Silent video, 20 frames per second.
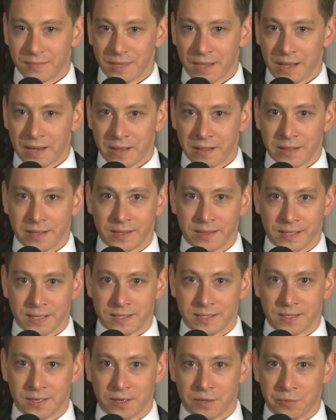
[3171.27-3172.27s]
And I think
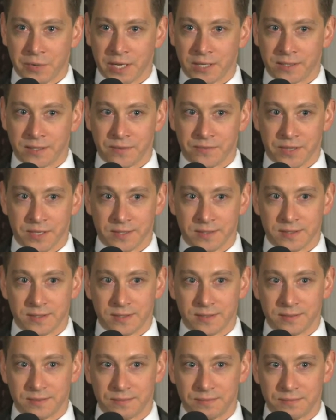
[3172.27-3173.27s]
that's a good way to leave things.